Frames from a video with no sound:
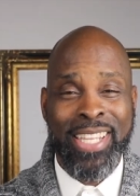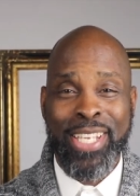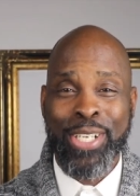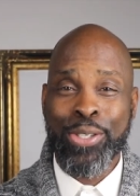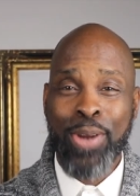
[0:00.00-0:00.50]

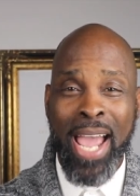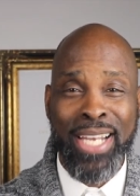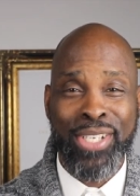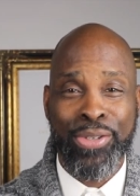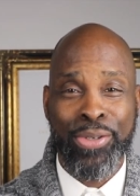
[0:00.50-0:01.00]
they're tried
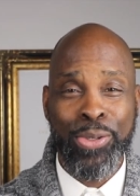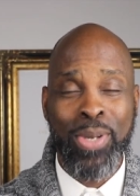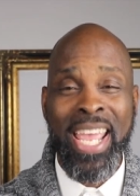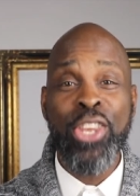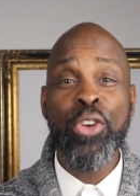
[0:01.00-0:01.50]
and true,
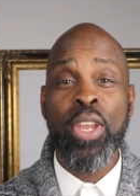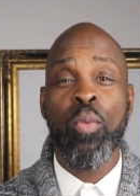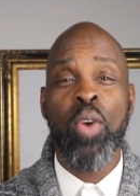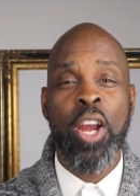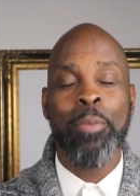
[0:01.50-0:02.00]
and you
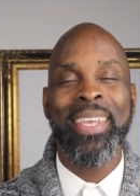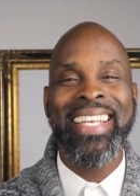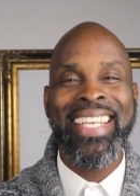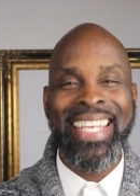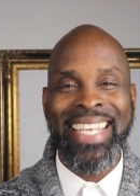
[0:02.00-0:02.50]
can wear them
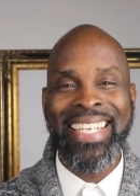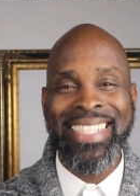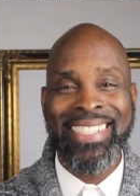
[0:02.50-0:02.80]
in any